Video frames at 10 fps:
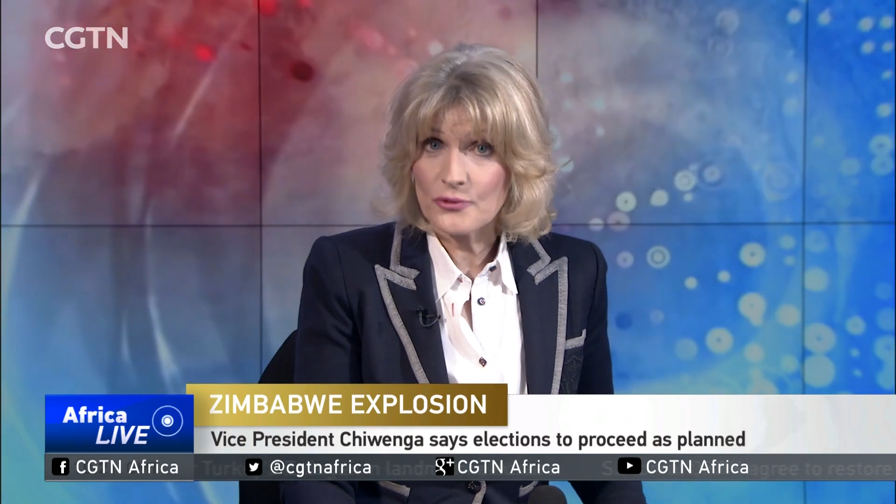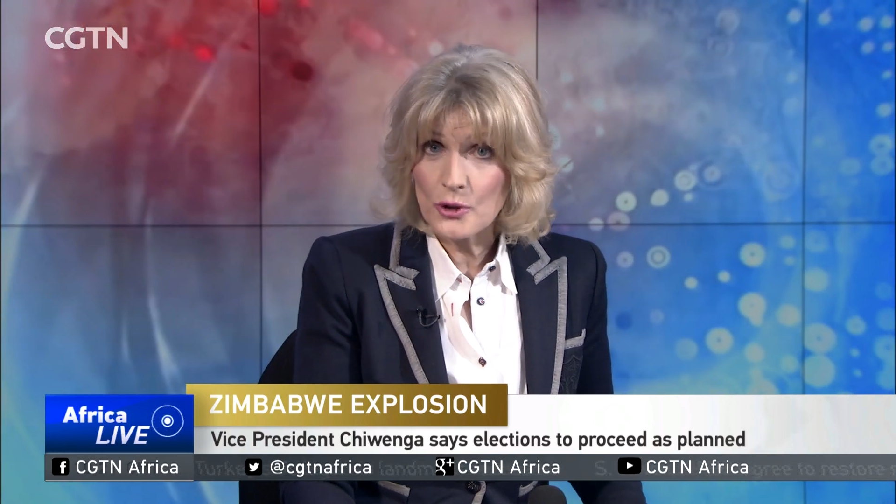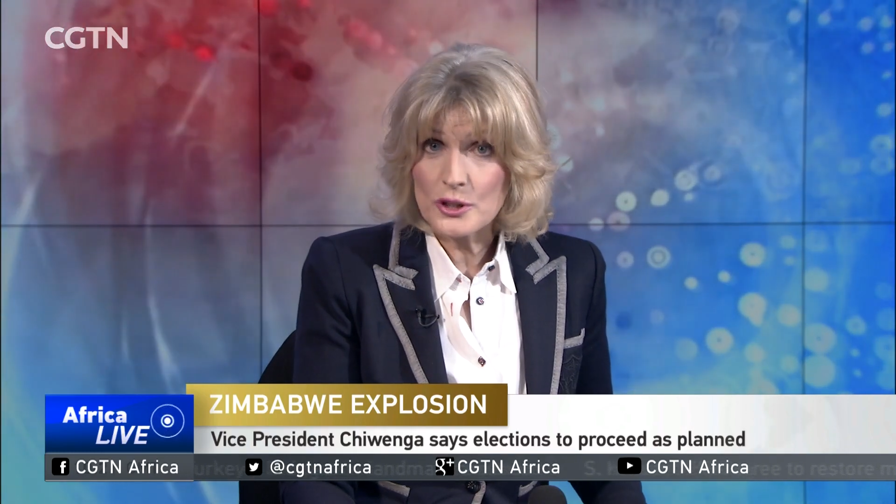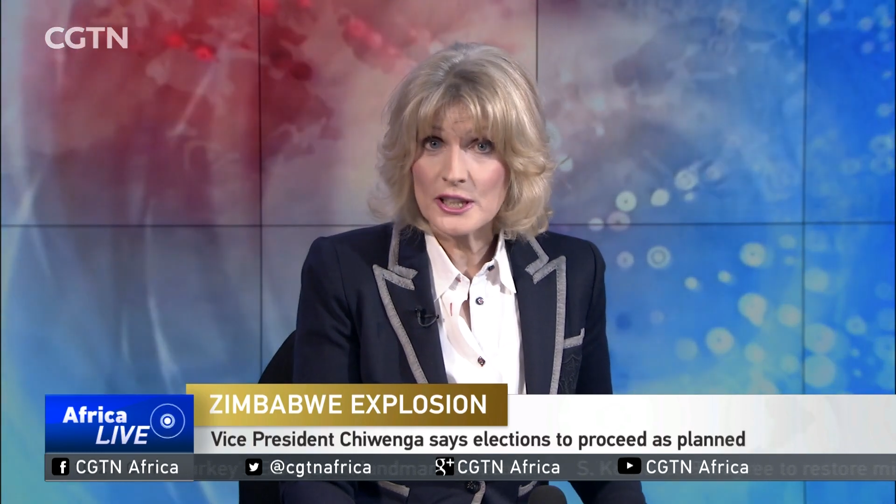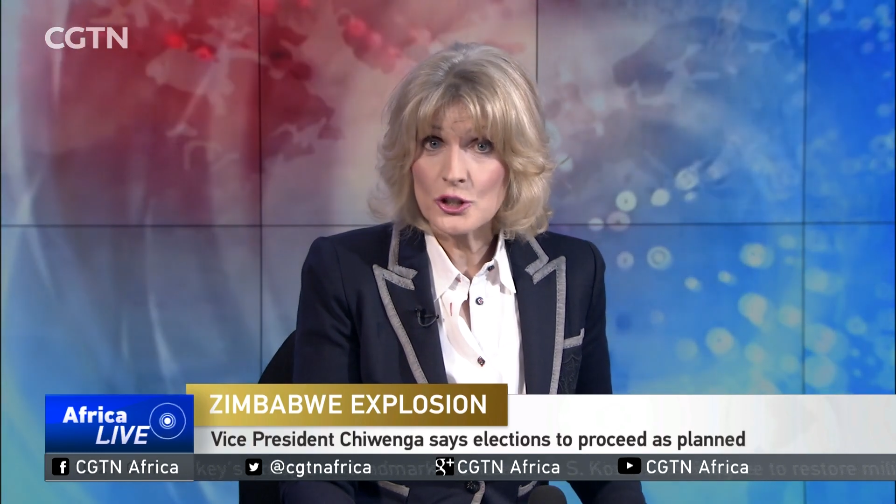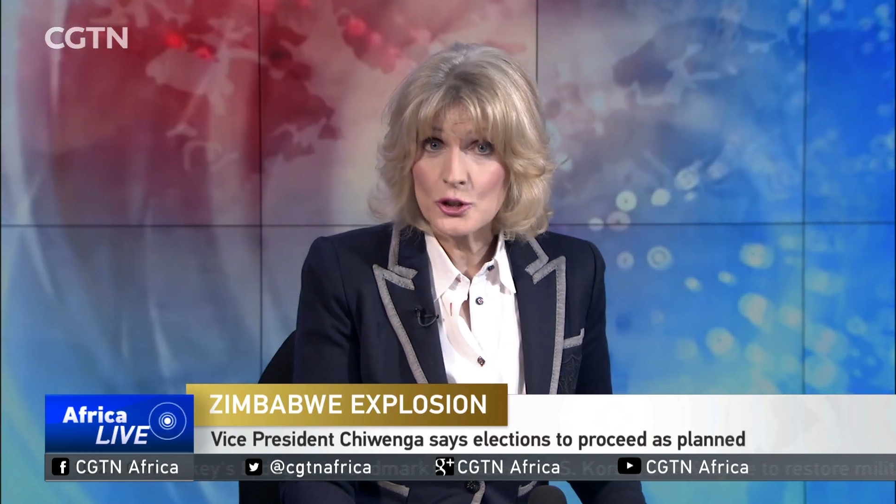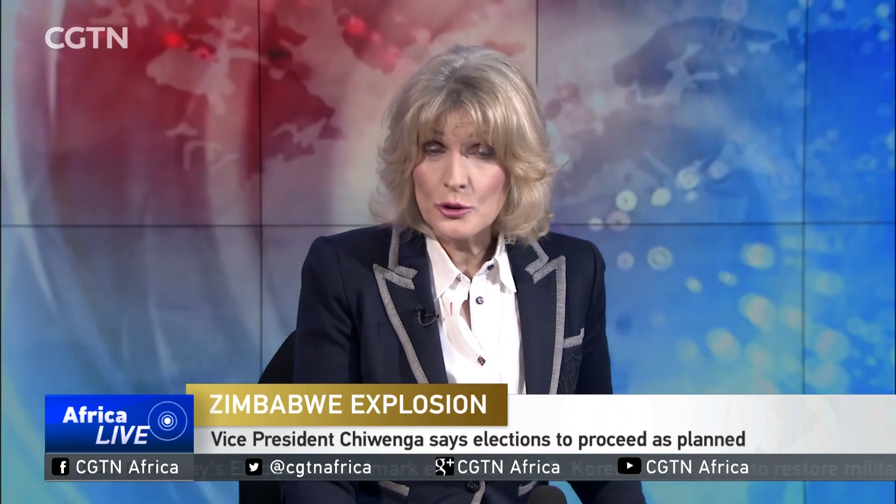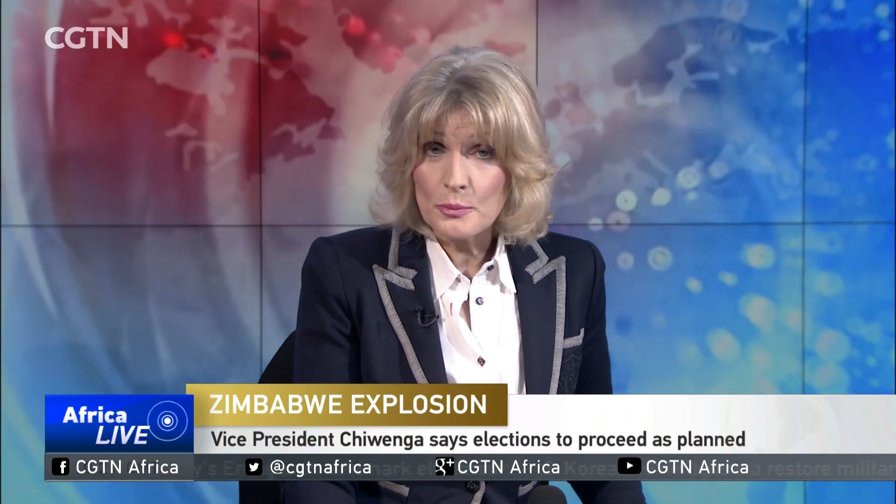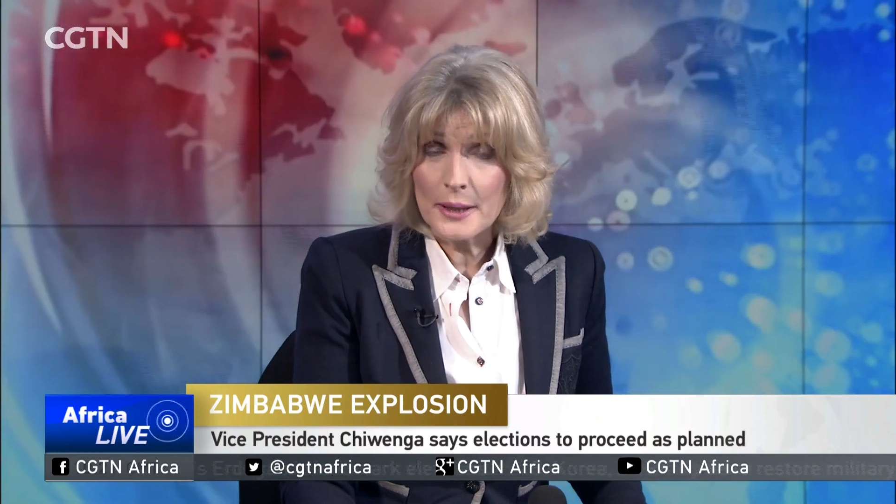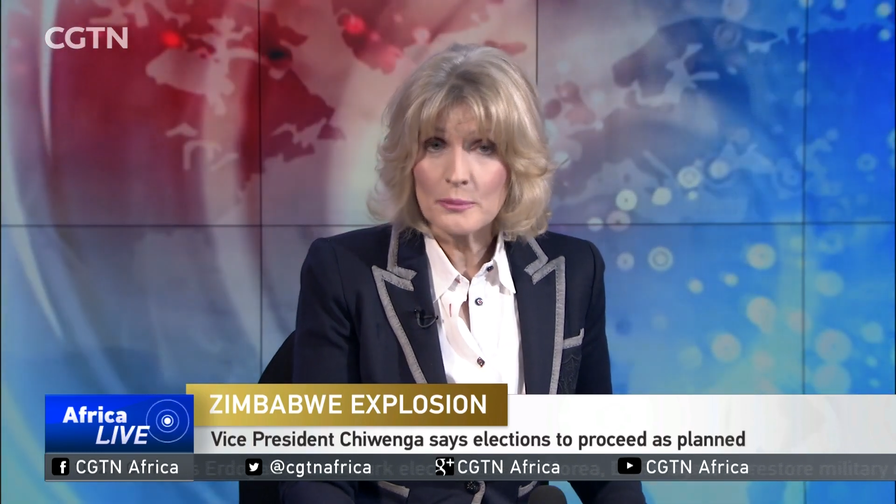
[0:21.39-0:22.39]

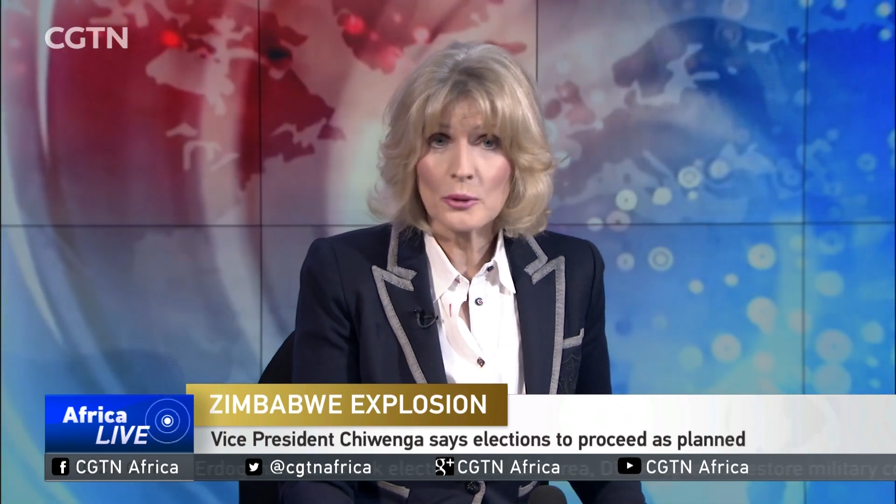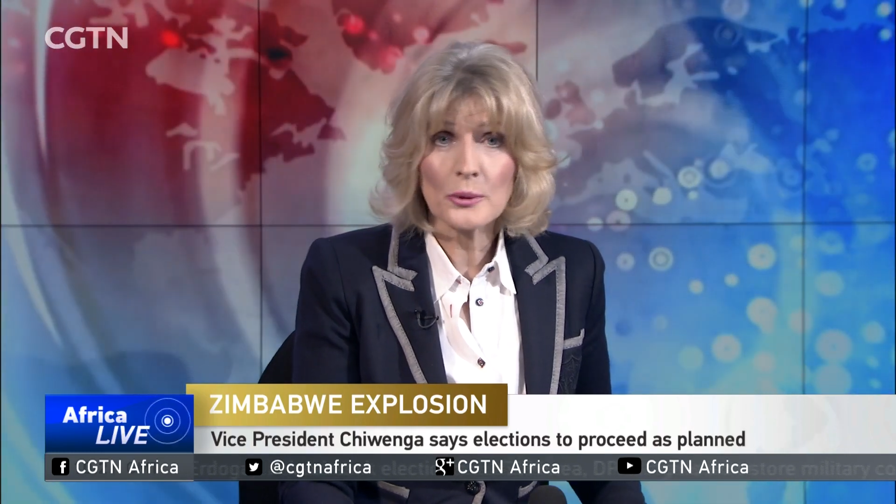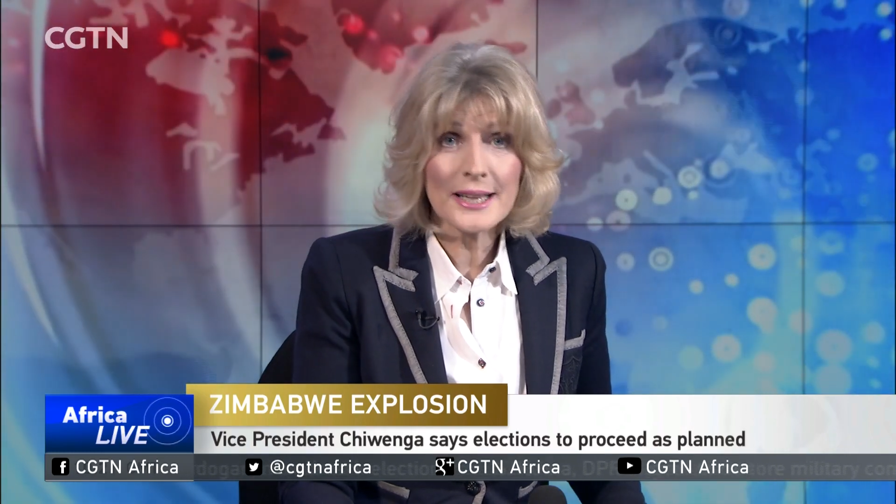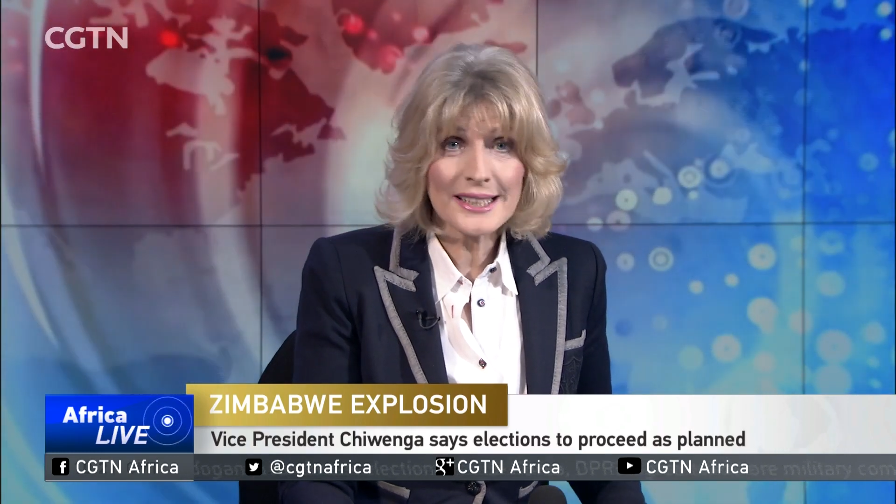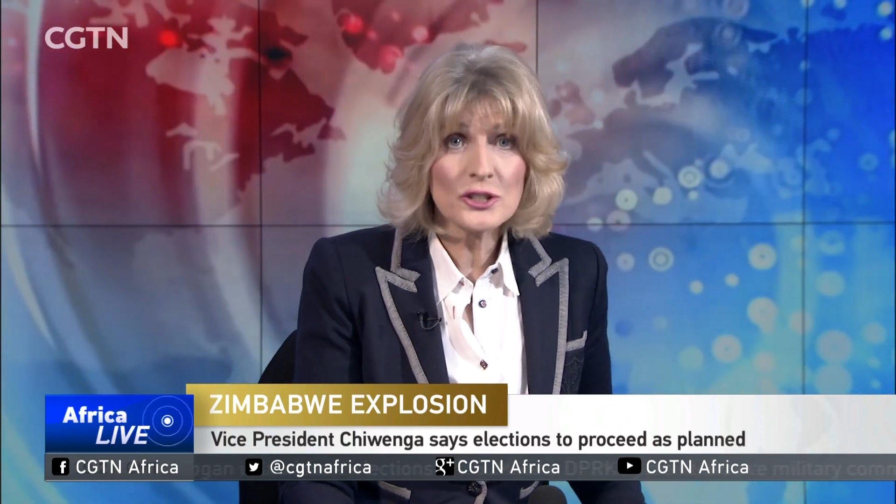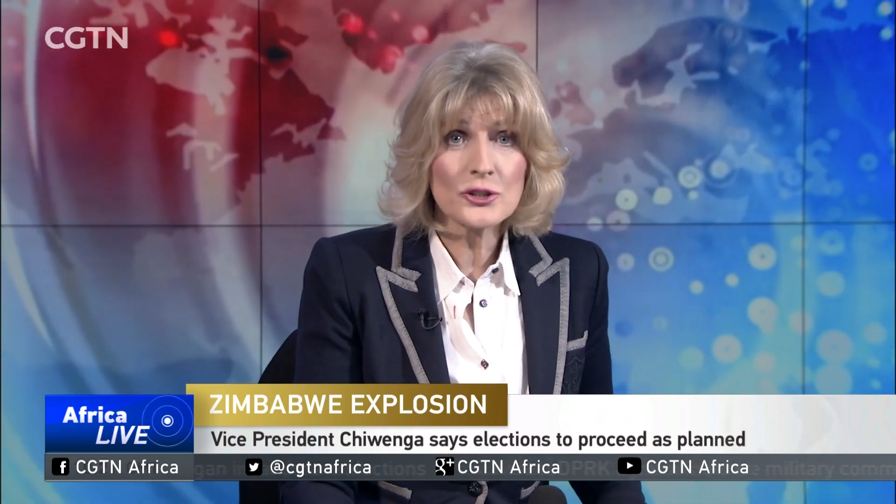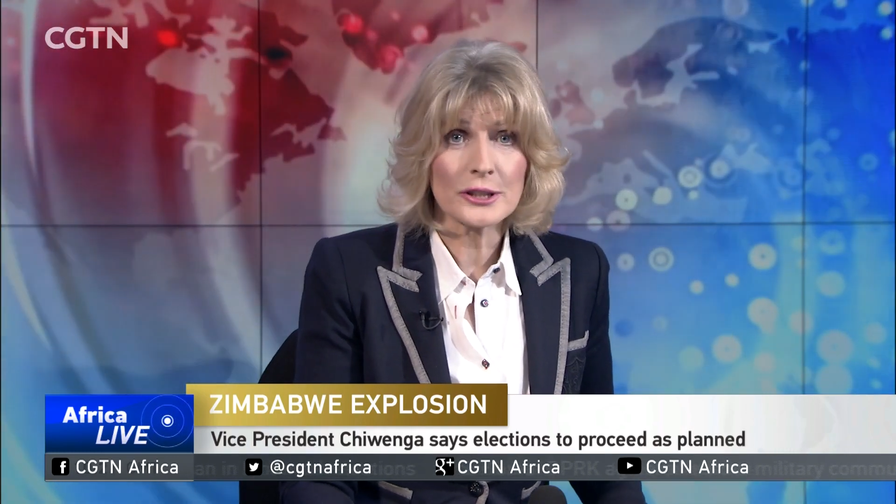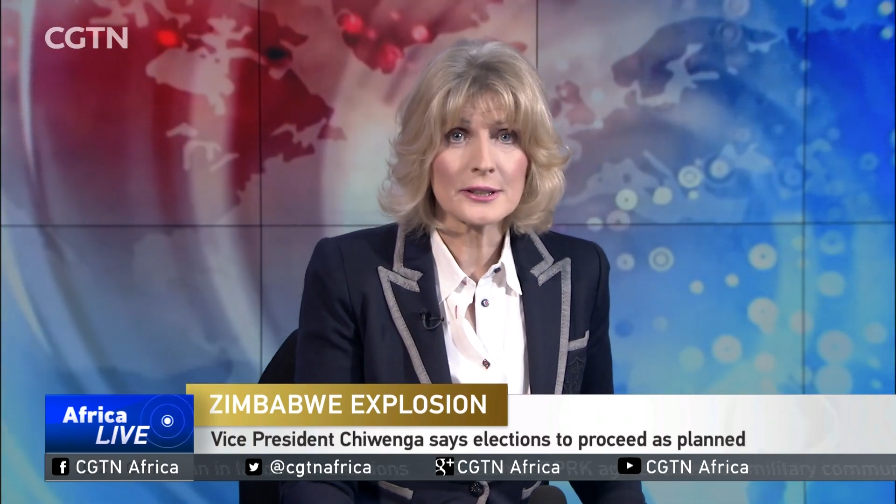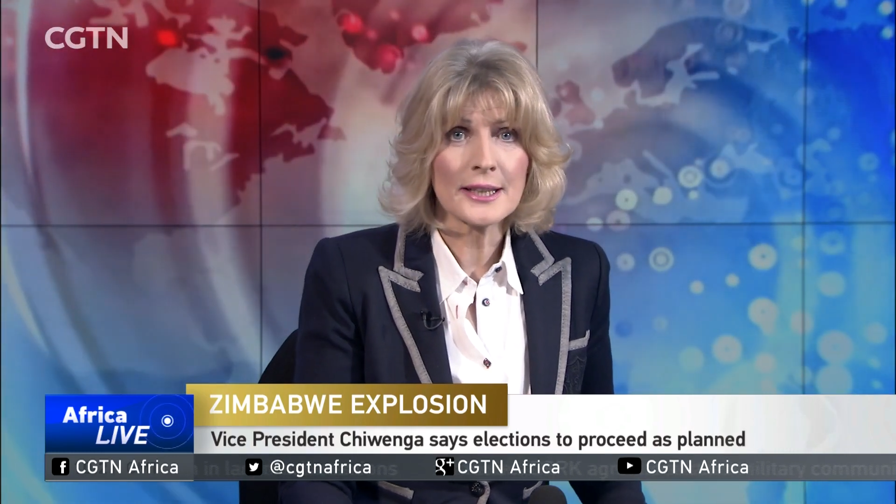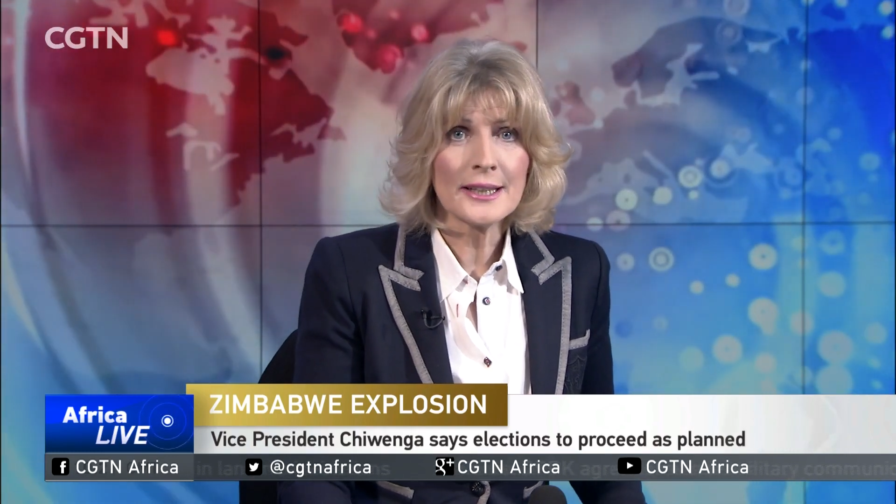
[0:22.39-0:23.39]
forty-two people were injured.